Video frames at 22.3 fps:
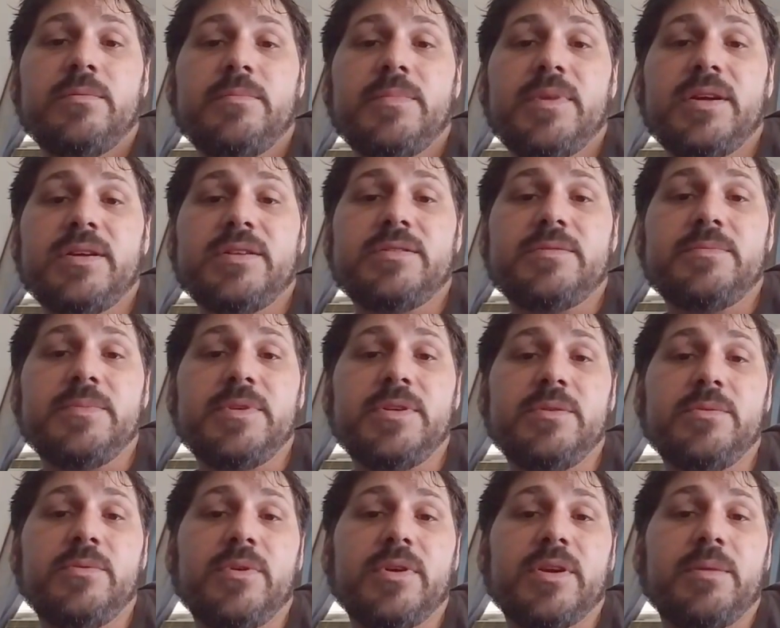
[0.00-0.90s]
Makes
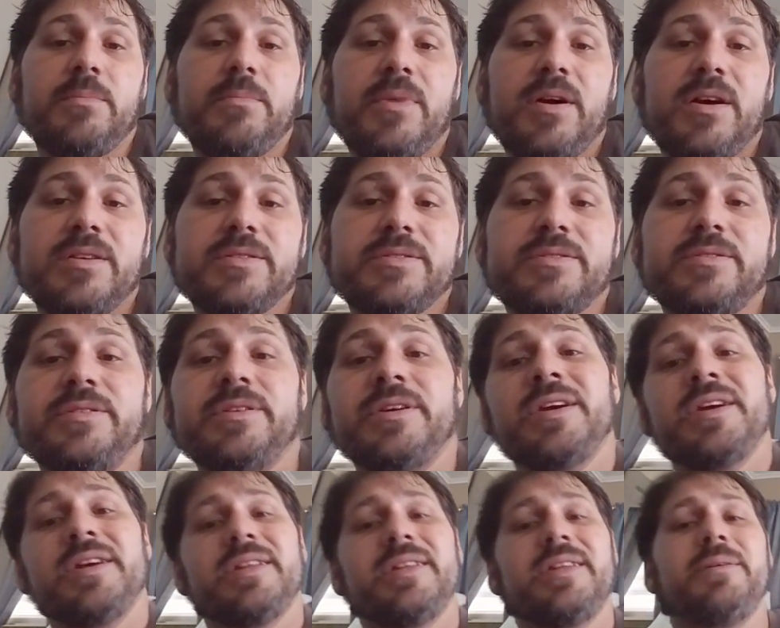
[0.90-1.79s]
me want a monster.
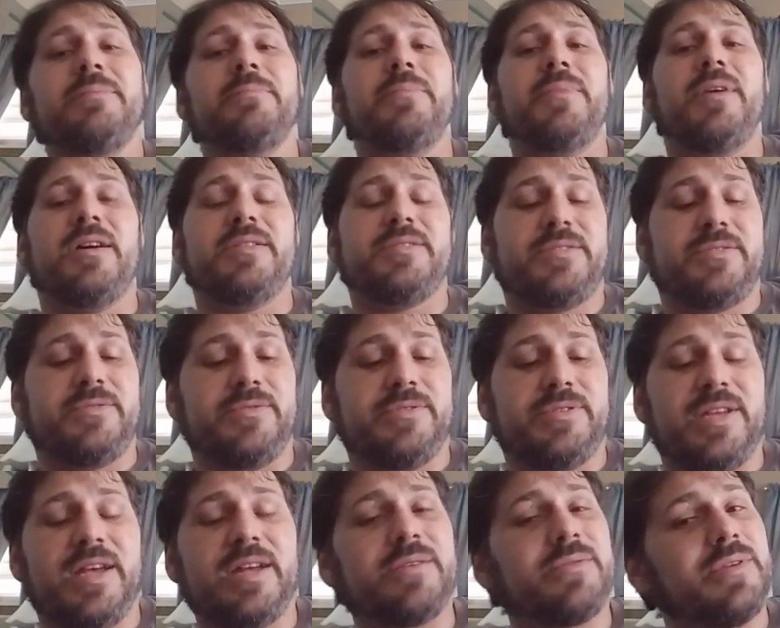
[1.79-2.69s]
Them
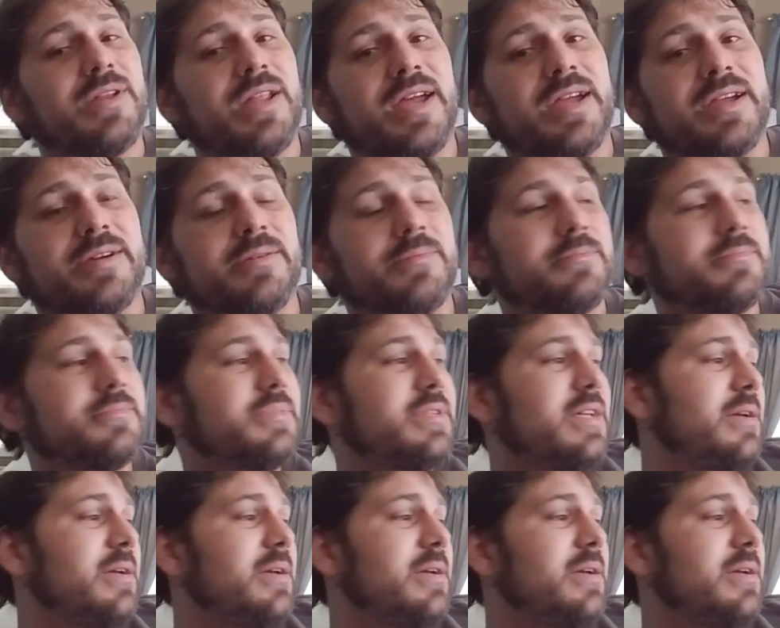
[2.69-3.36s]
monsters, I don't like them.